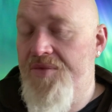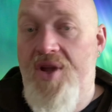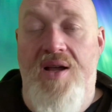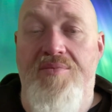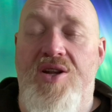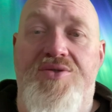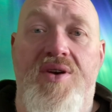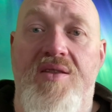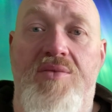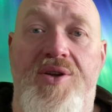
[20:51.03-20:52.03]
I'd much
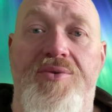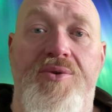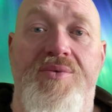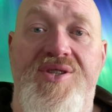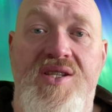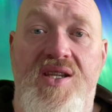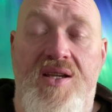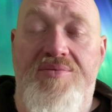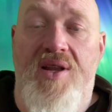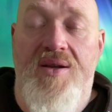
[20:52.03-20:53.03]
rather my daughter was
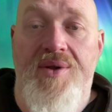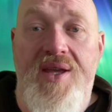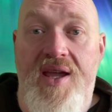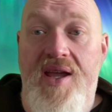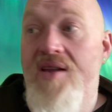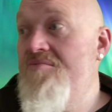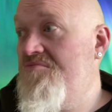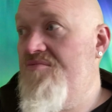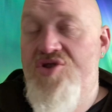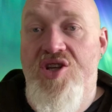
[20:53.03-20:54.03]
singing, playing with her hair,
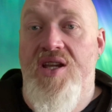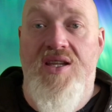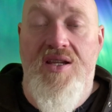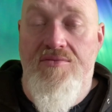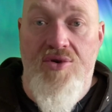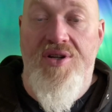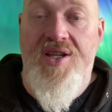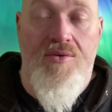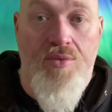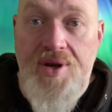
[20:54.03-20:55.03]
shaking,
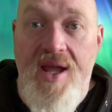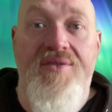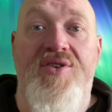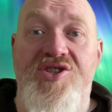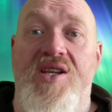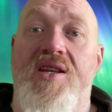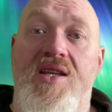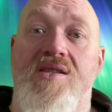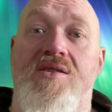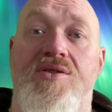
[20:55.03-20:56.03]
rocking, whatever she
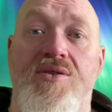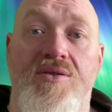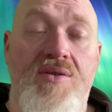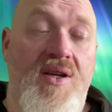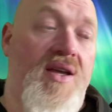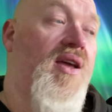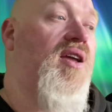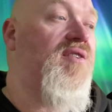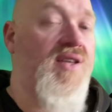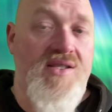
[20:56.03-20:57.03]
needs to do,
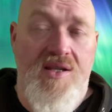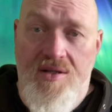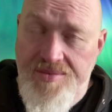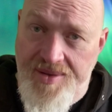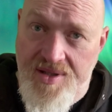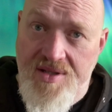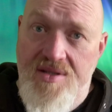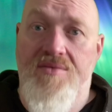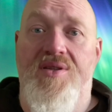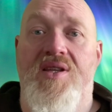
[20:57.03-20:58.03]
if that's helping her
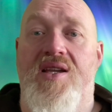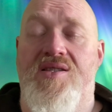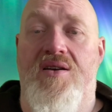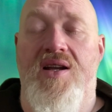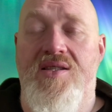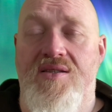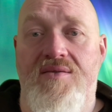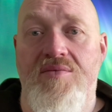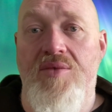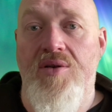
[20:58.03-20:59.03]
deal with the anxiety
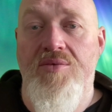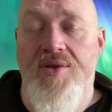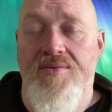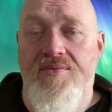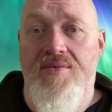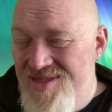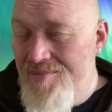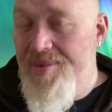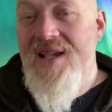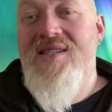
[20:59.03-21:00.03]
at the moment. The
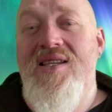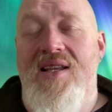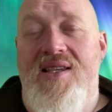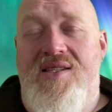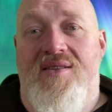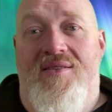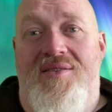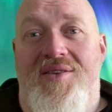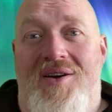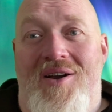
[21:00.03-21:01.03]
basic lesson
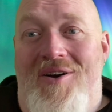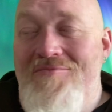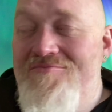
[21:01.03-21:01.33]
that I, I